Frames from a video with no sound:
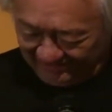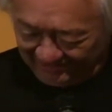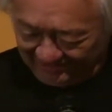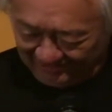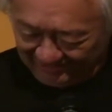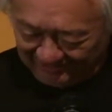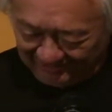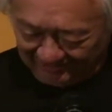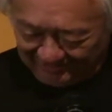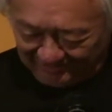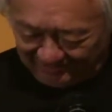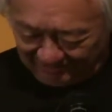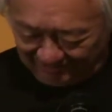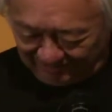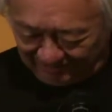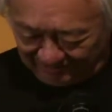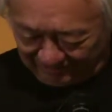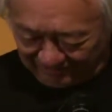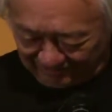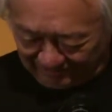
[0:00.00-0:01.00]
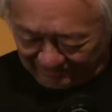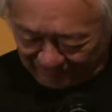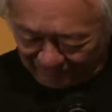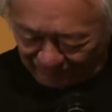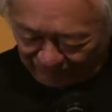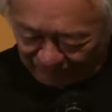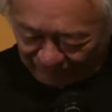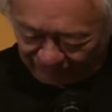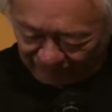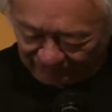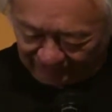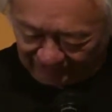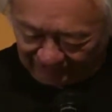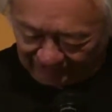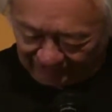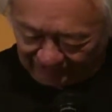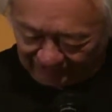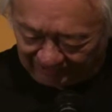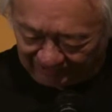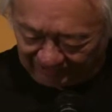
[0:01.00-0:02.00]
and then uh,
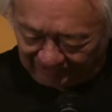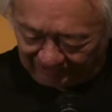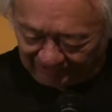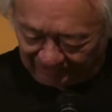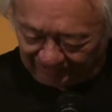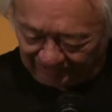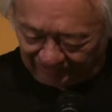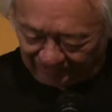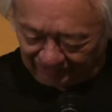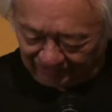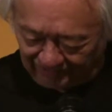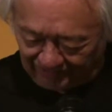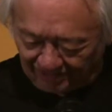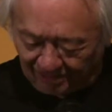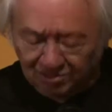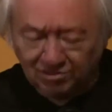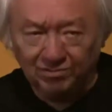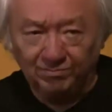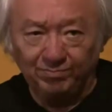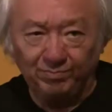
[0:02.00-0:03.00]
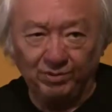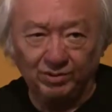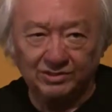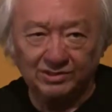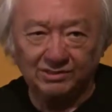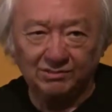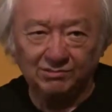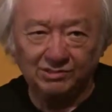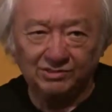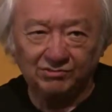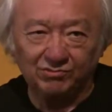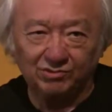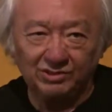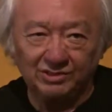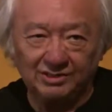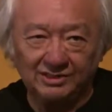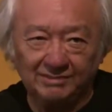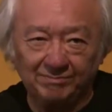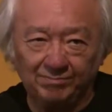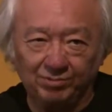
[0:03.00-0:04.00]
the, the, the other book that was
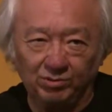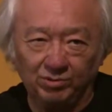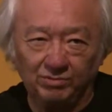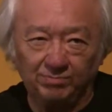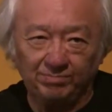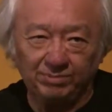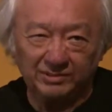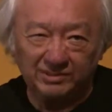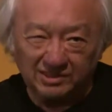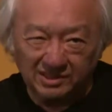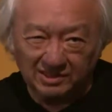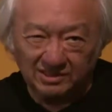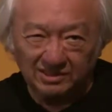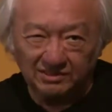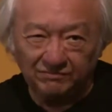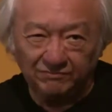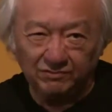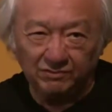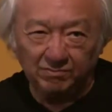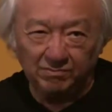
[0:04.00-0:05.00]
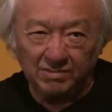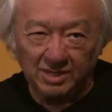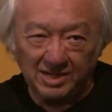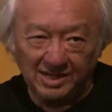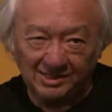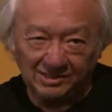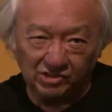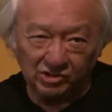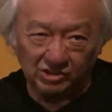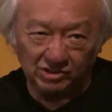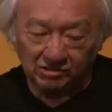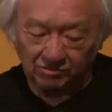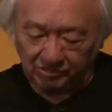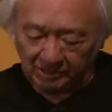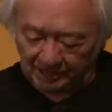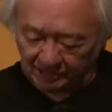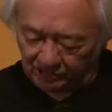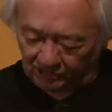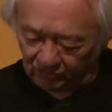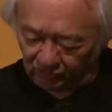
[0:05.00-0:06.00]
really important, particularly for my
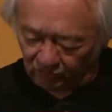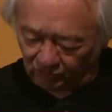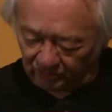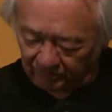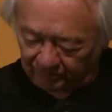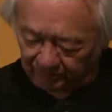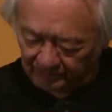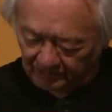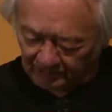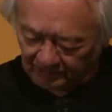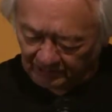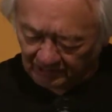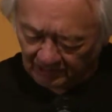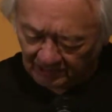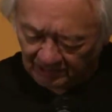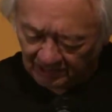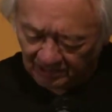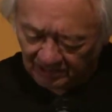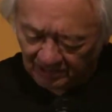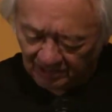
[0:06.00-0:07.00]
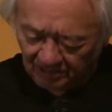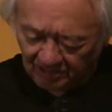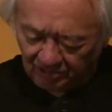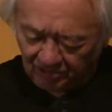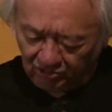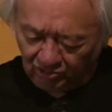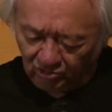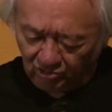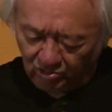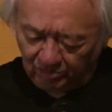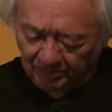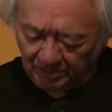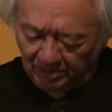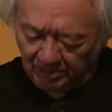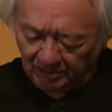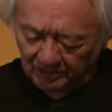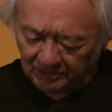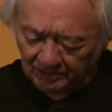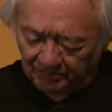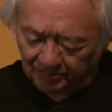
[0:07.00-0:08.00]
generation, would be The New
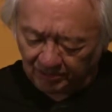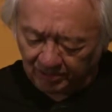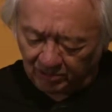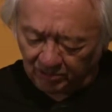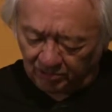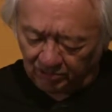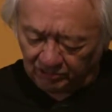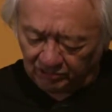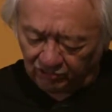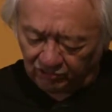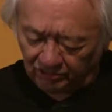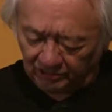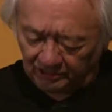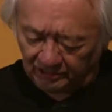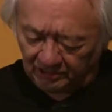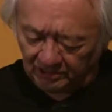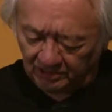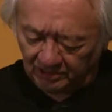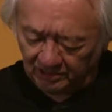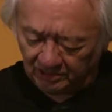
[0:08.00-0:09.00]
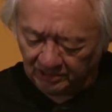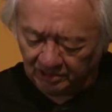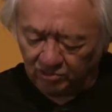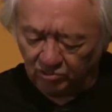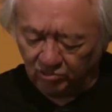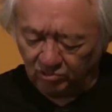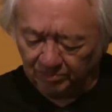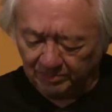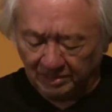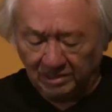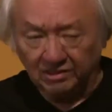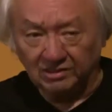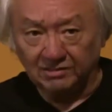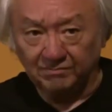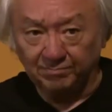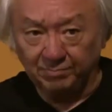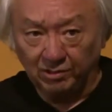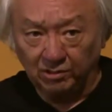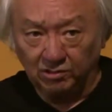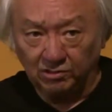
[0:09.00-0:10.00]
American Poetry the New
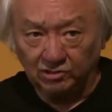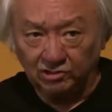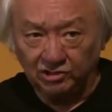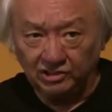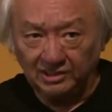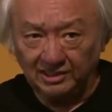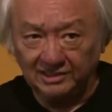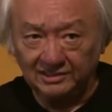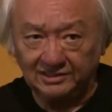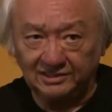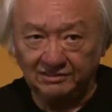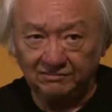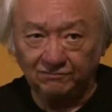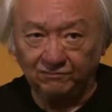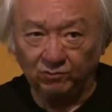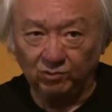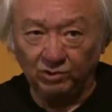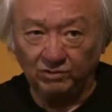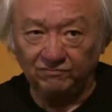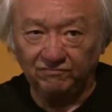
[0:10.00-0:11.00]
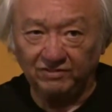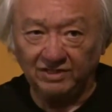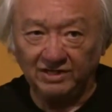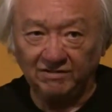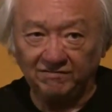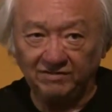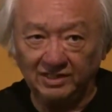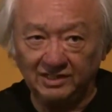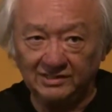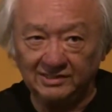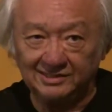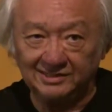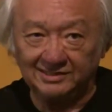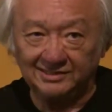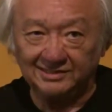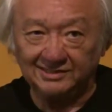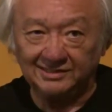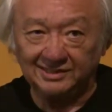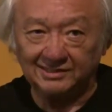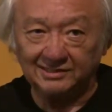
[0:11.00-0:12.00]
American Poetry 1945,
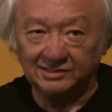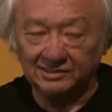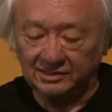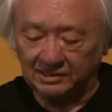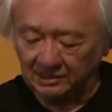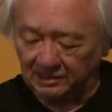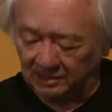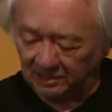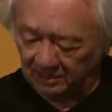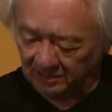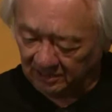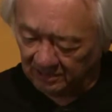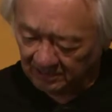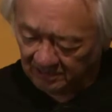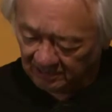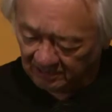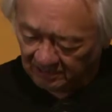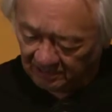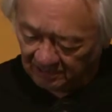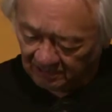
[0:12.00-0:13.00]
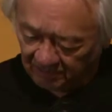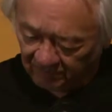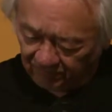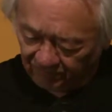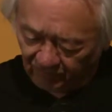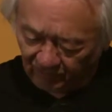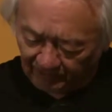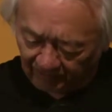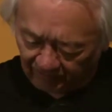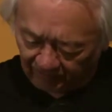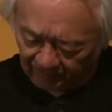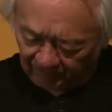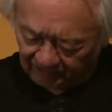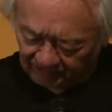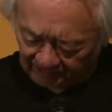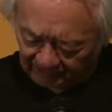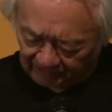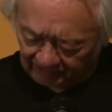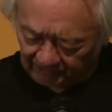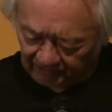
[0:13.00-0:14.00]

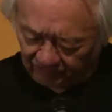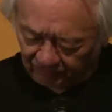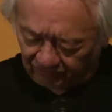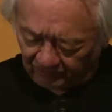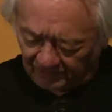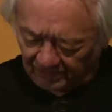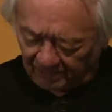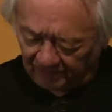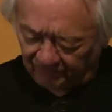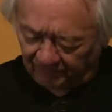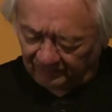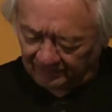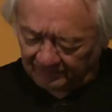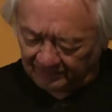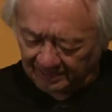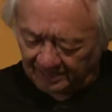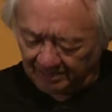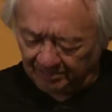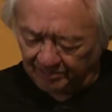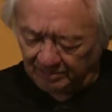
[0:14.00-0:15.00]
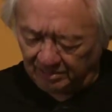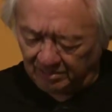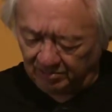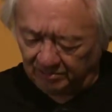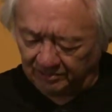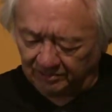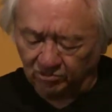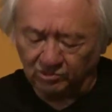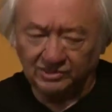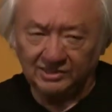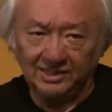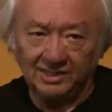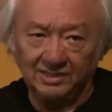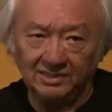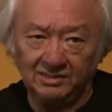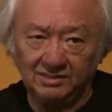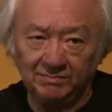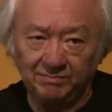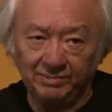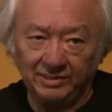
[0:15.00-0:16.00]
1965 that came out that was
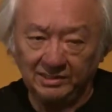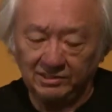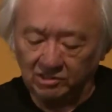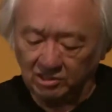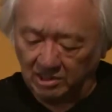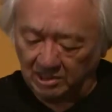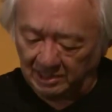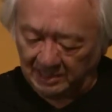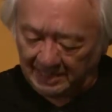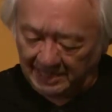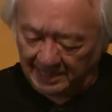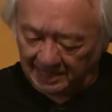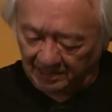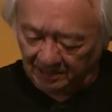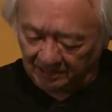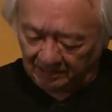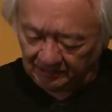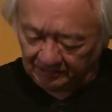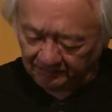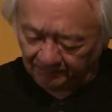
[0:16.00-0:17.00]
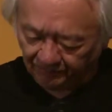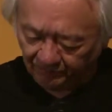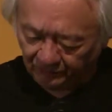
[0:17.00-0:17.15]
edited by Don Allen.